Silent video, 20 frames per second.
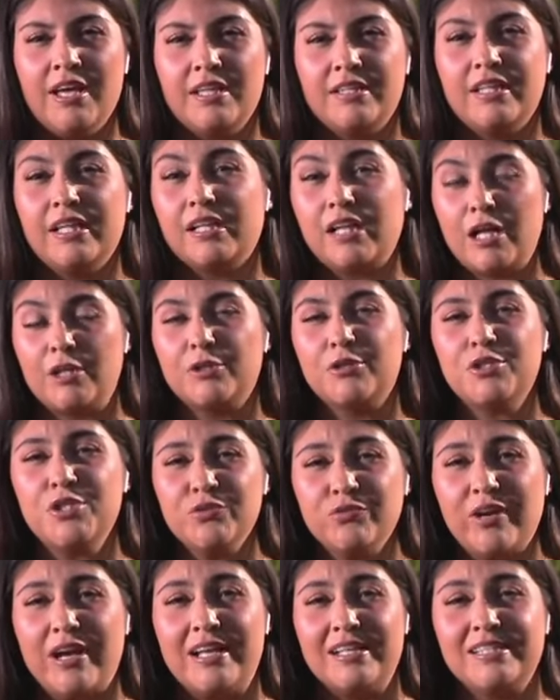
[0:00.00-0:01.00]
The Lalo's
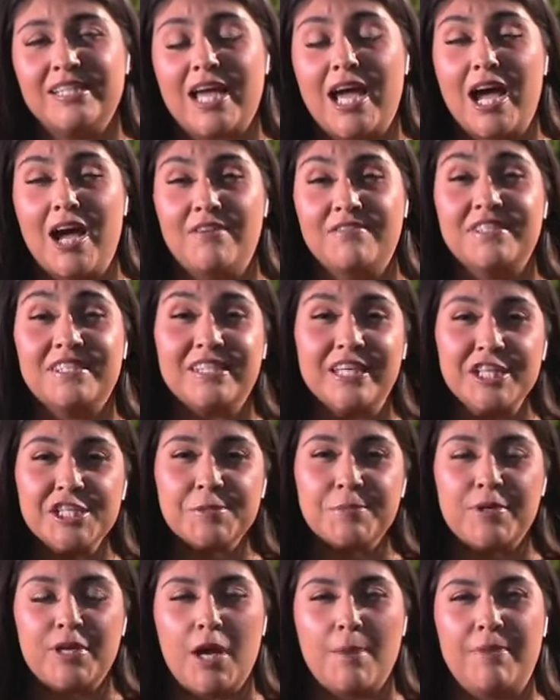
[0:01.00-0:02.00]
friends have since
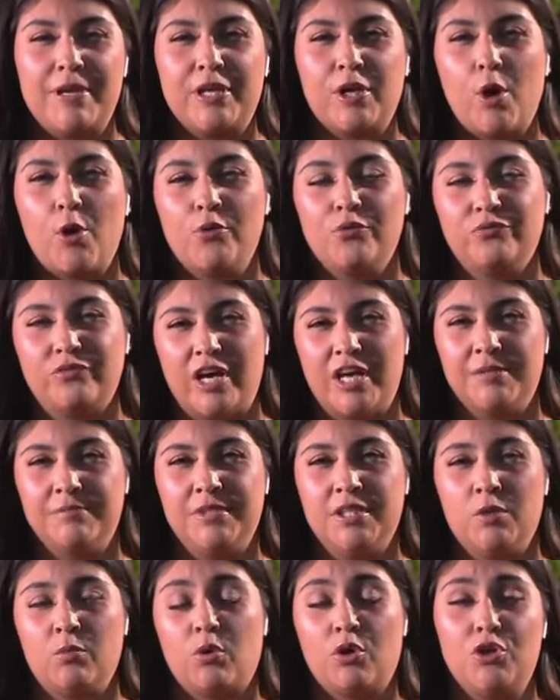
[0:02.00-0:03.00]
put up a
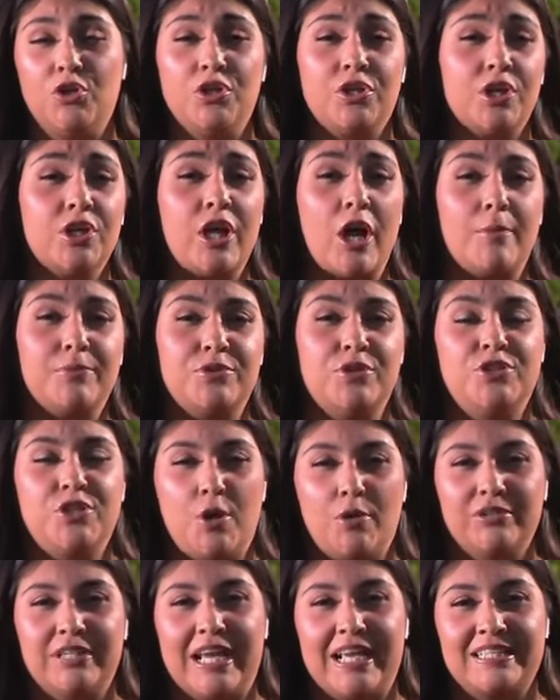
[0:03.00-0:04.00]
GoFundMe where you can help to
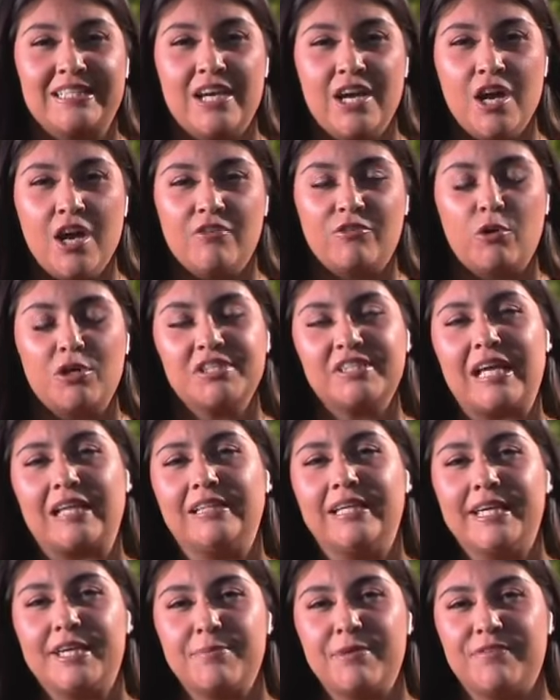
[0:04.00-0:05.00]
donate. Of course, that
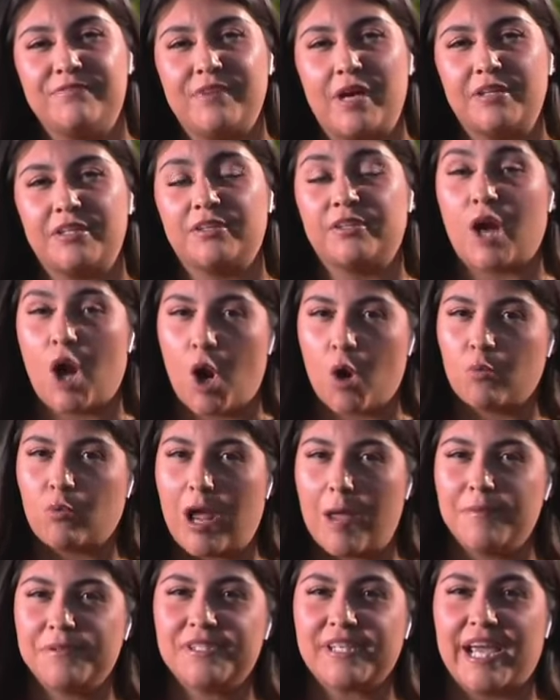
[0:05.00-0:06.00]
link can be found on our
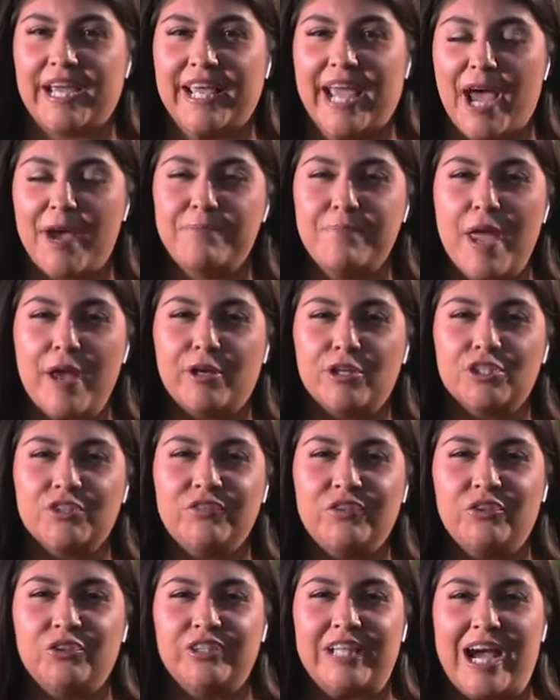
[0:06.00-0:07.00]
website at
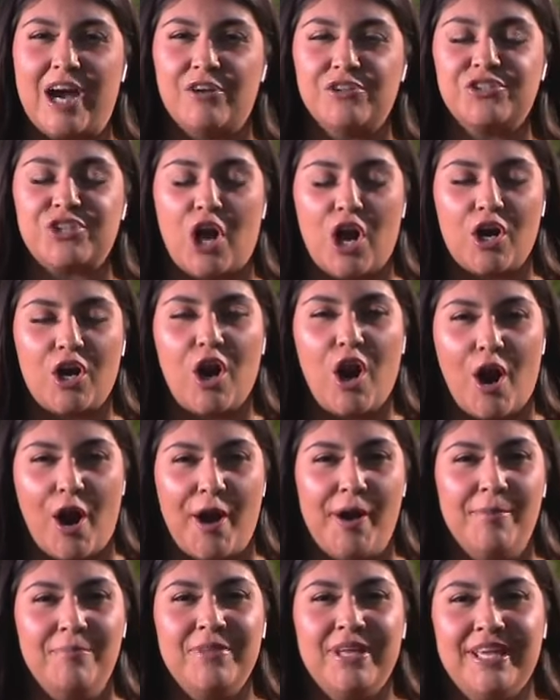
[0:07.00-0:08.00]

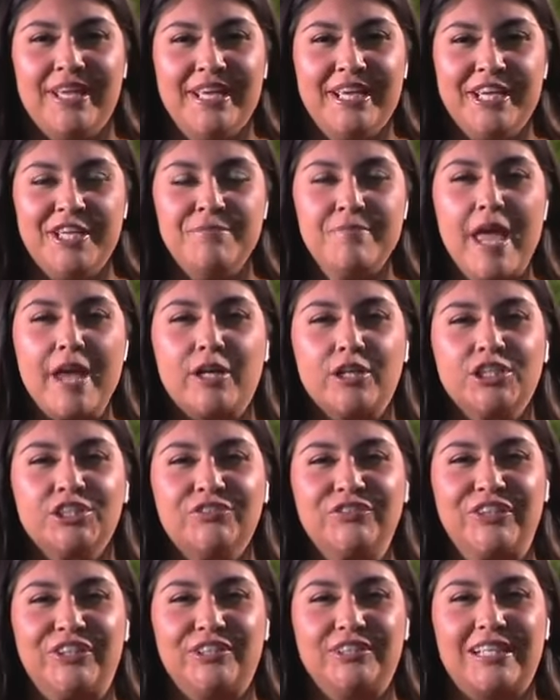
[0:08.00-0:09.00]
bakersfieldnow.com. In
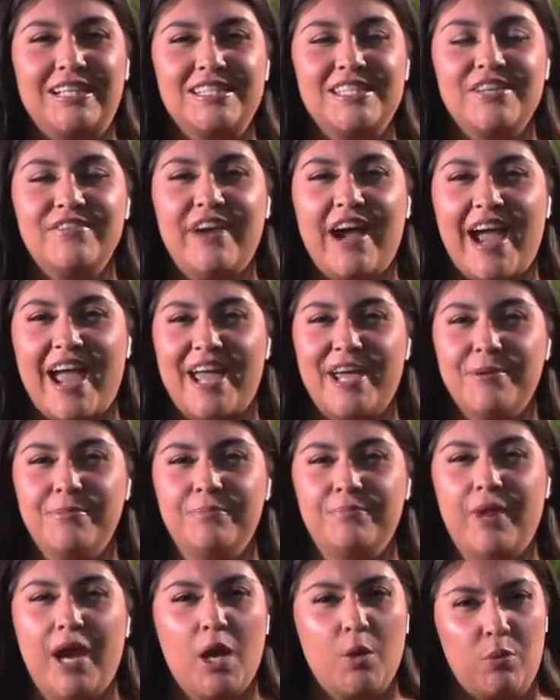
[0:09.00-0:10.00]
Bakersfield, Leslie Valle,
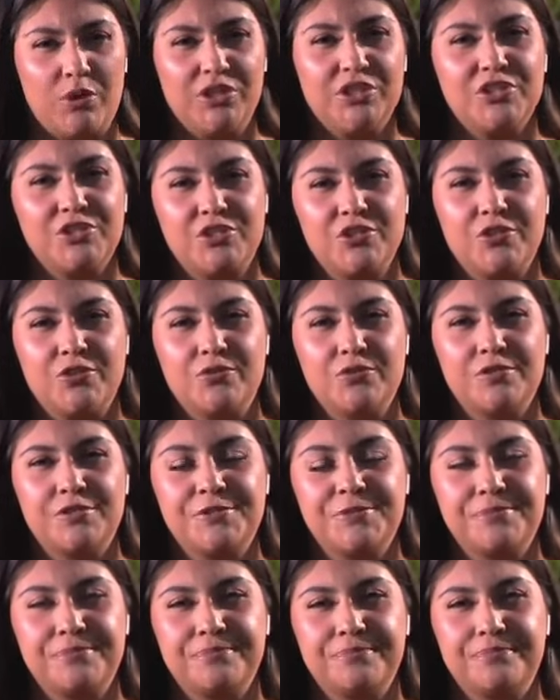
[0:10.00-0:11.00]
Eyewitness News.